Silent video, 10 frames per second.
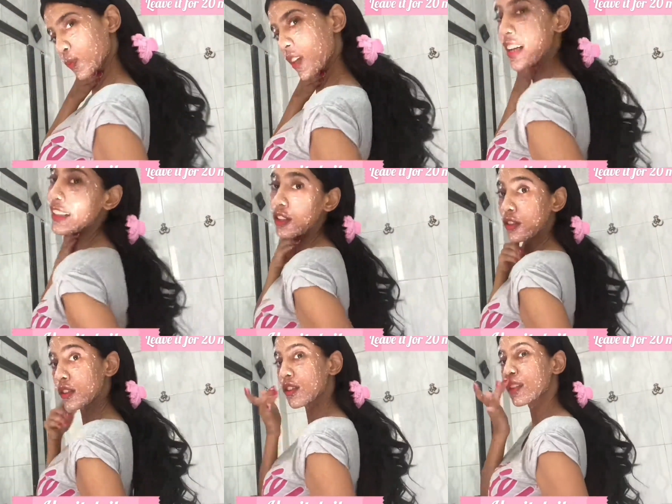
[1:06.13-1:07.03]
out.
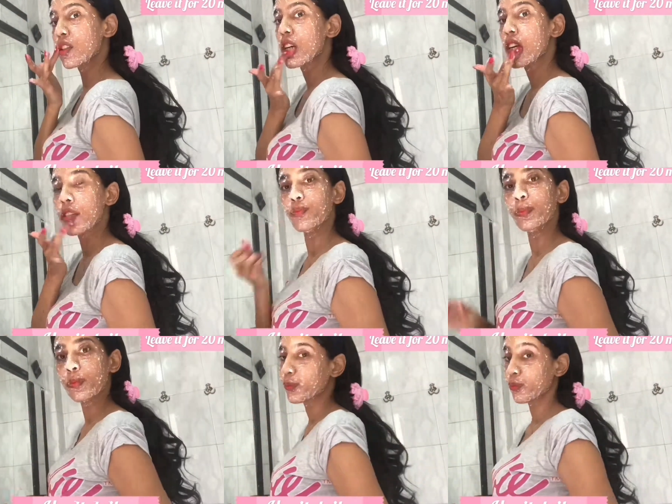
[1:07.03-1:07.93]
You're
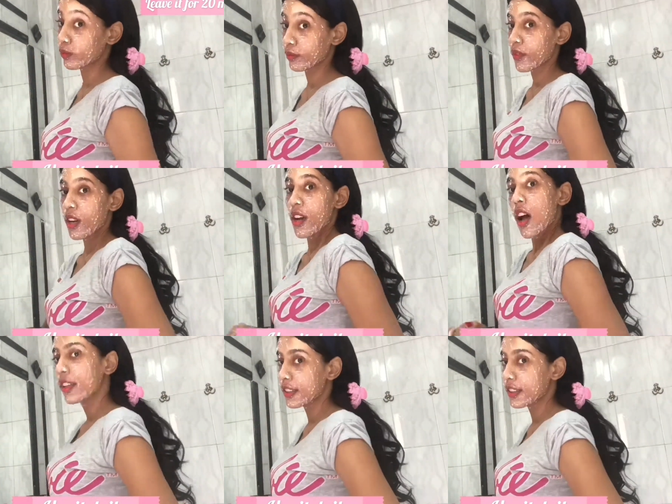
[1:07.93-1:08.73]
gonna love it.